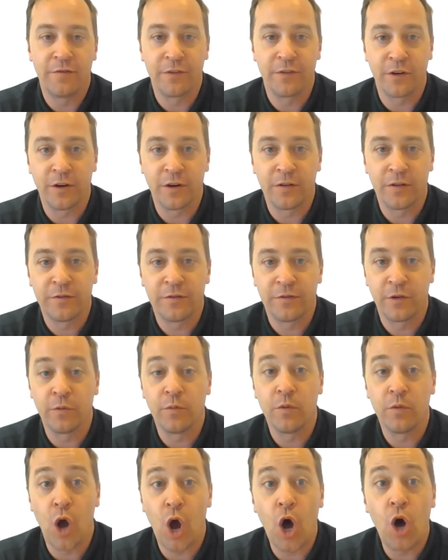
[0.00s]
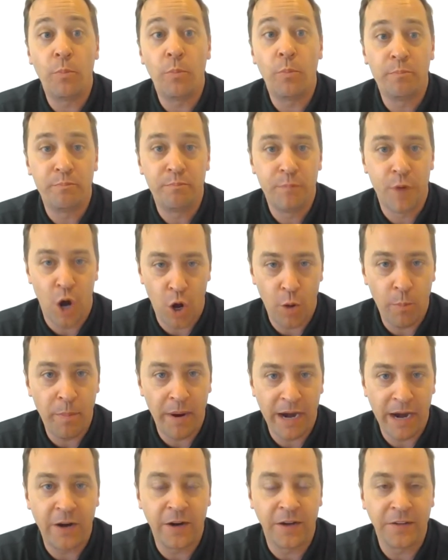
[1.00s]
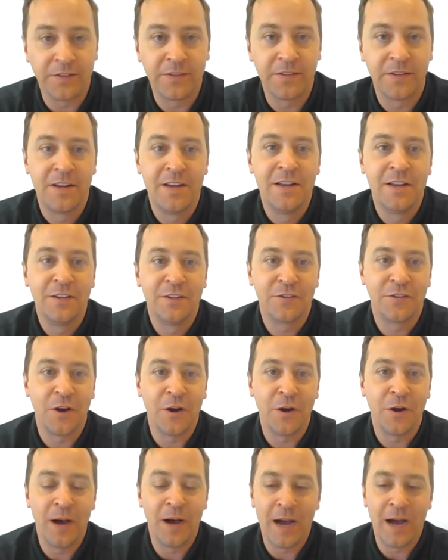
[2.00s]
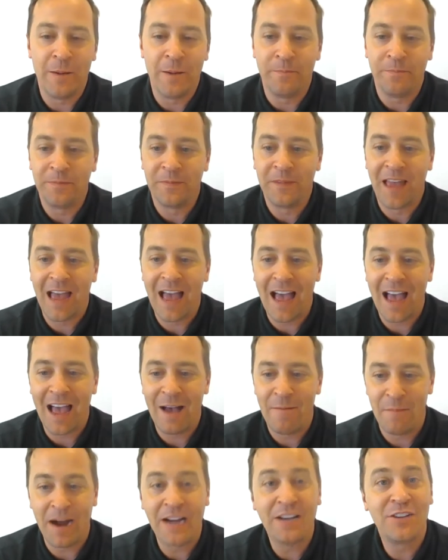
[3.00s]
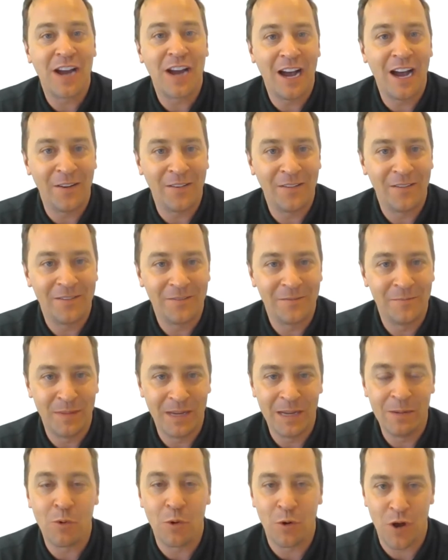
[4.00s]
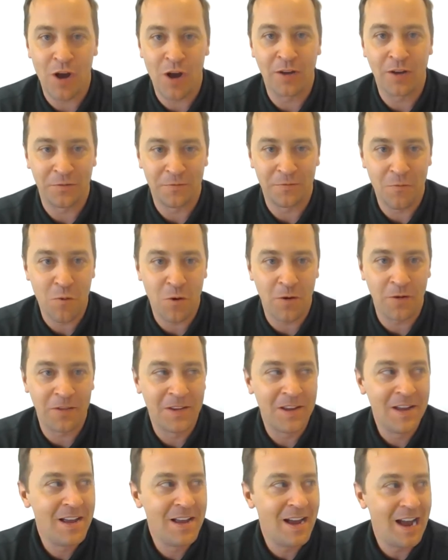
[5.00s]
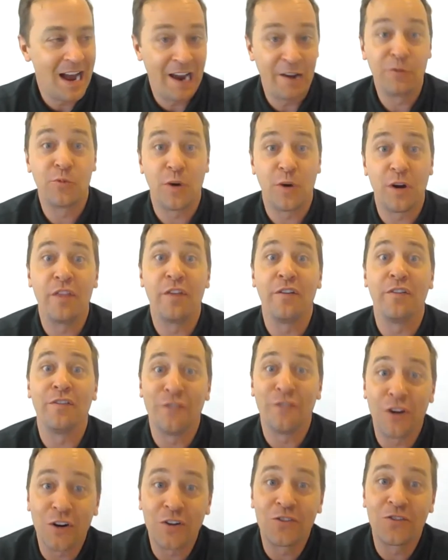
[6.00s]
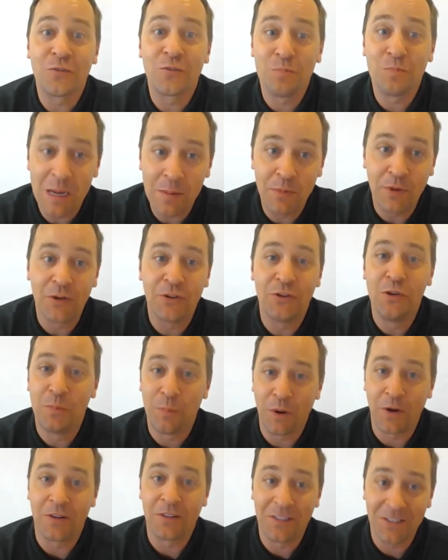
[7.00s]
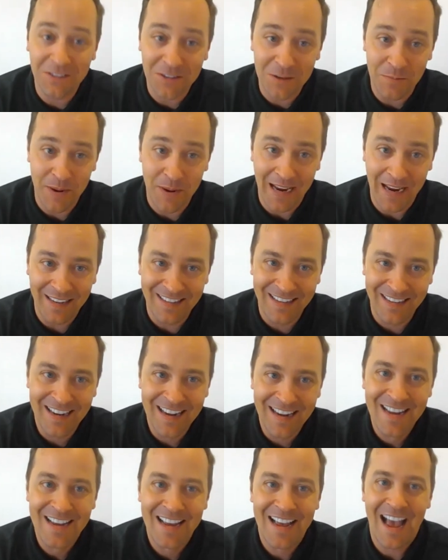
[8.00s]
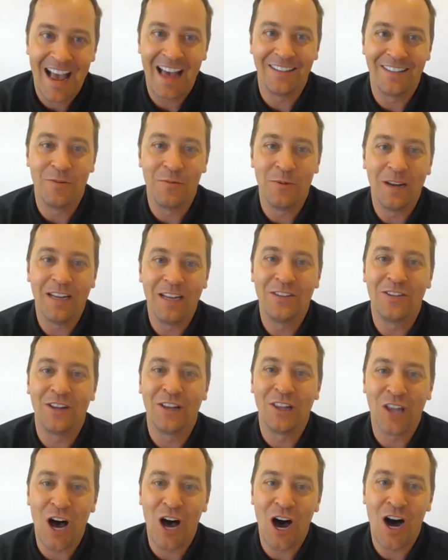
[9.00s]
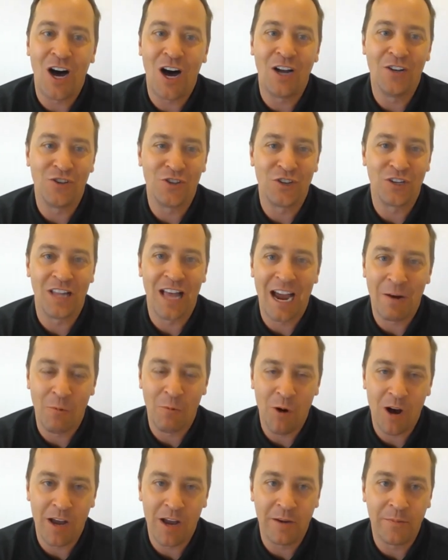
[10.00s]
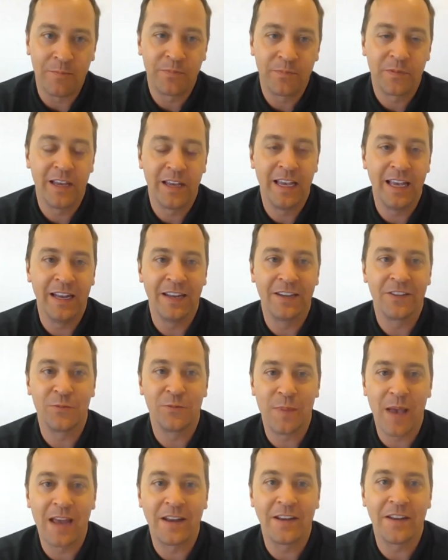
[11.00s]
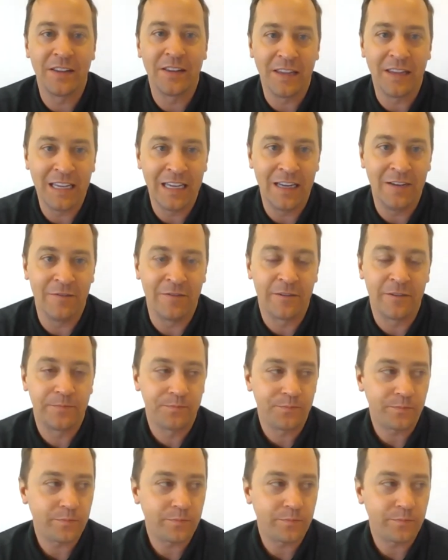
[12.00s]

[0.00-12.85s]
for all parents. So my child being born August 4th, I was one of the first people to participate as it went into law on July 1 in expanded leave.